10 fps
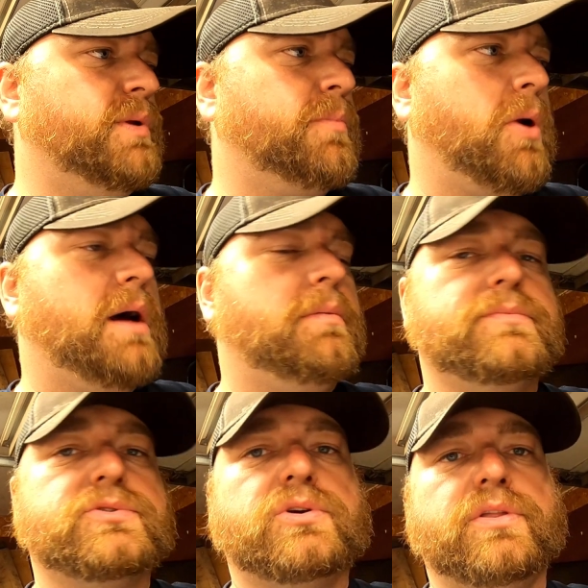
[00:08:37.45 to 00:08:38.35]
many
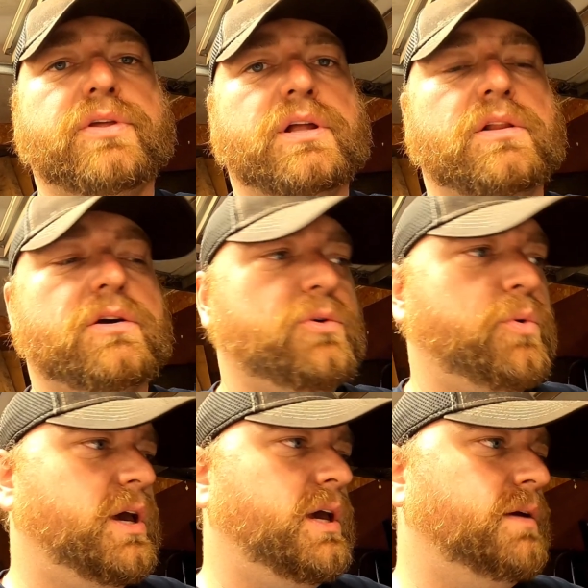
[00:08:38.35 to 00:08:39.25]
problems or anything along the
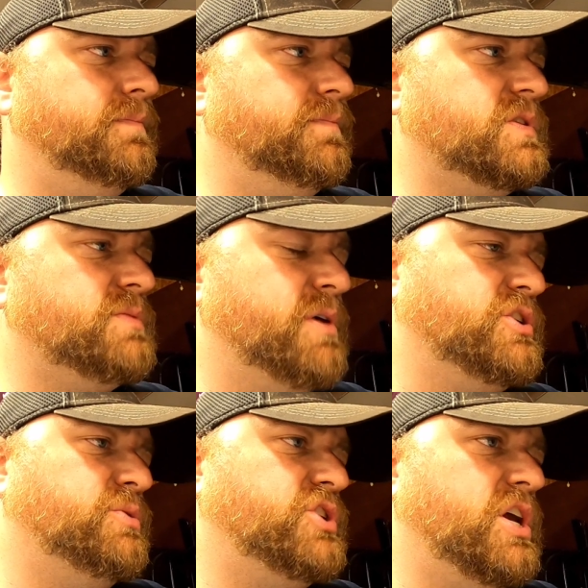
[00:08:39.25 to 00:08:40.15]
way,
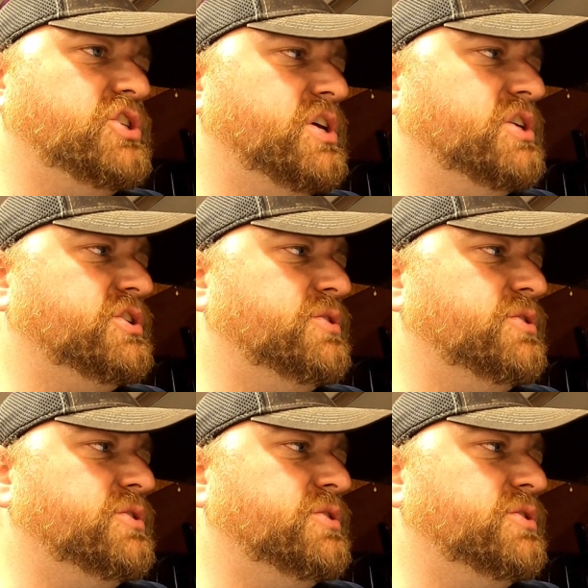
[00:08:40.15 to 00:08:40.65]
especially with changing the engine.